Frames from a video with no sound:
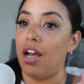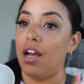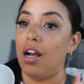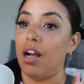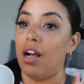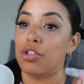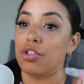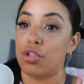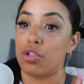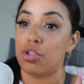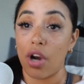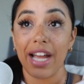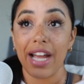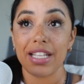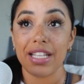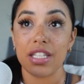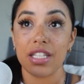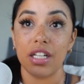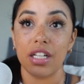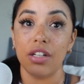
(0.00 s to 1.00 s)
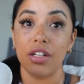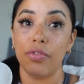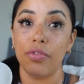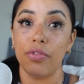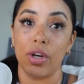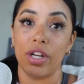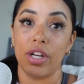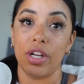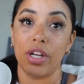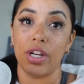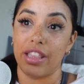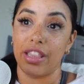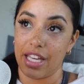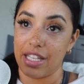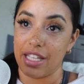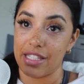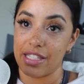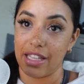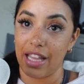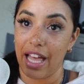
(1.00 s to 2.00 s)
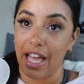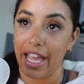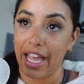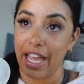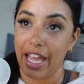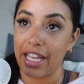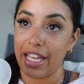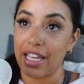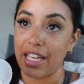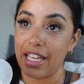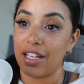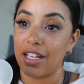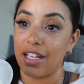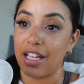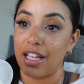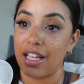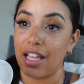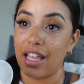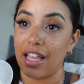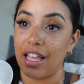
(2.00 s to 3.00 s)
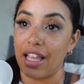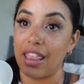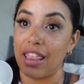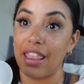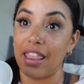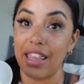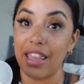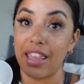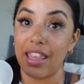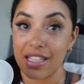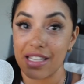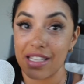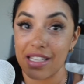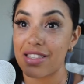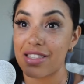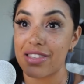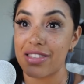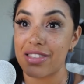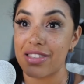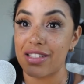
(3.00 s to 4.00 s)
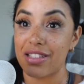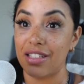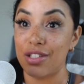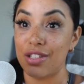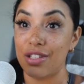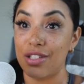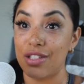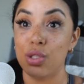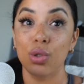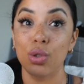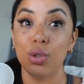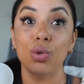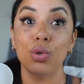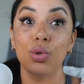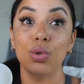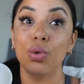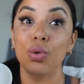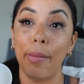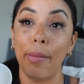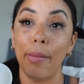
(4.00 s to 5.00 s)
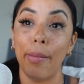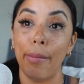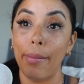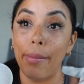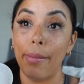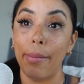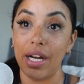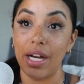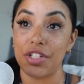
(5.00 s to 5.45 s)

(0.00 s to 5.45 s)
Try to avoid things like this too much.